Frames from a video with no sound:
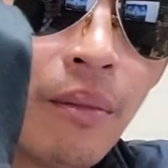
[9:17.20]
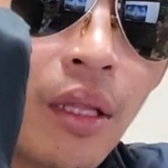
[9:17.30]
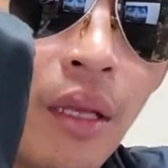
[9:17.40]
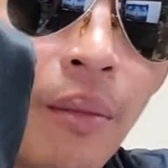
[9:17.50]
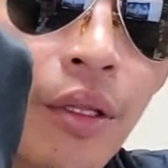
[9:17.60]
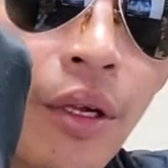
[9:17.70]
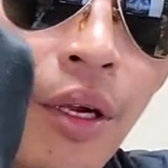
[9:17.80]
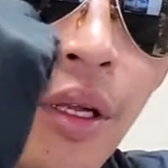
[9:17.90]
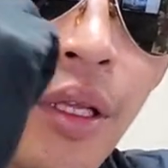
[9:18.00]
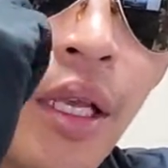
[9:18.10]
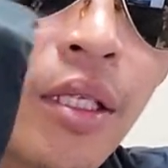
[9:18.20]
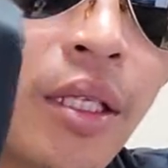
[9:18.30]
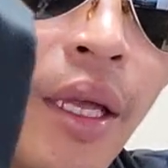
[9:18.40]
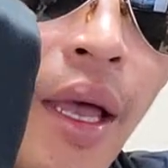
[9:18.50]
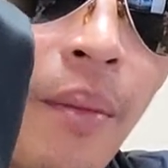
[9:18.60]
millimeter case
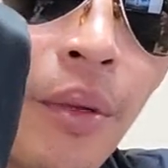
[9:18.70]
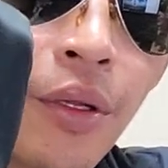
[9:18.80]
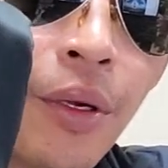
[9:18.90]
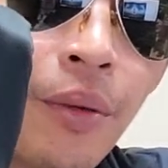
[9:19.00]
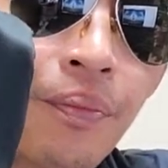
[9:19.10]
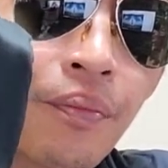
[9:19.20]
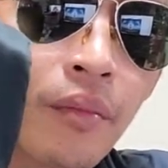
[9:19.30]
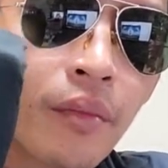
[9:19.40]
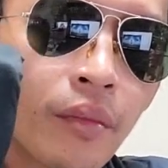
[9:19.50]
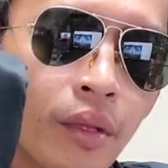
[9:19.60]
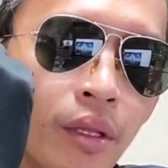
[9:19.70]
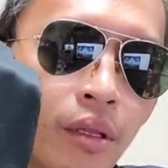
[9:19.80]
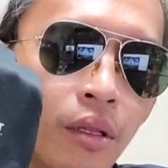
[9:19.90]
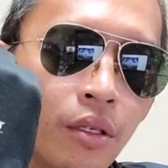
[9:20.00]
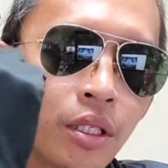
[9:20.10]
diameter.
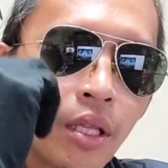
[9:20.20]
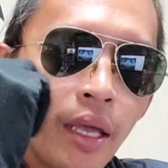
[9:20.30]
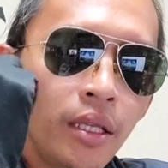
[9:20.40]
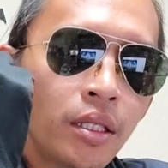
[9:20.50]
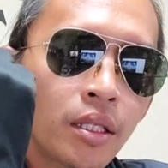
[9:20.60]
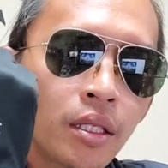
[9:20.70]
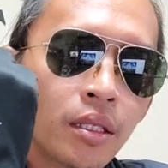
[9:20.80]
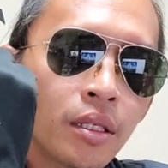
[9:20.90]
Looks nice.